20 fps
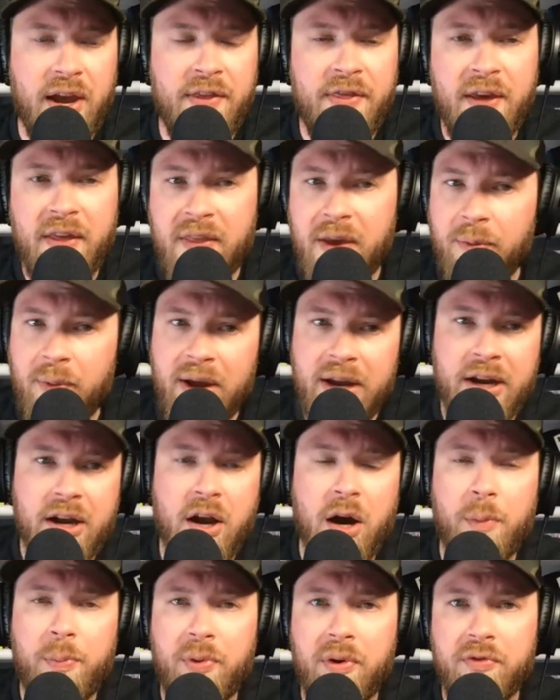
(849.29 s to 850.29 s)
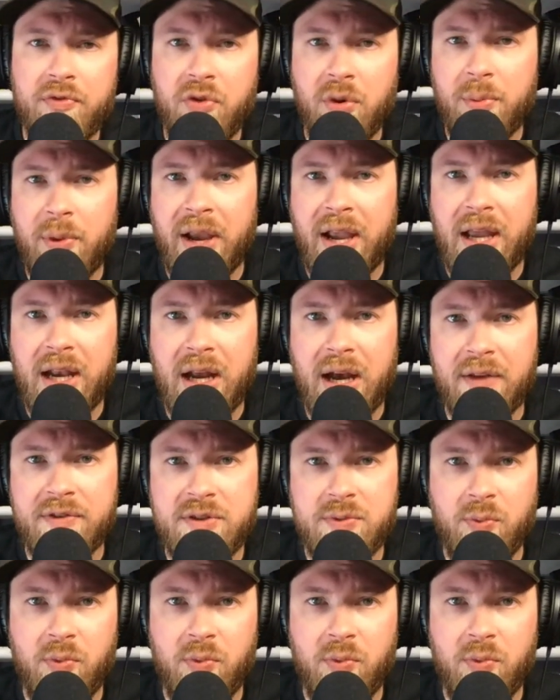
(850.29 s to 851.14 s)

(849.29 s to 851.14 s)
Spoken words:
And then they ran a couple of dribble handoffs,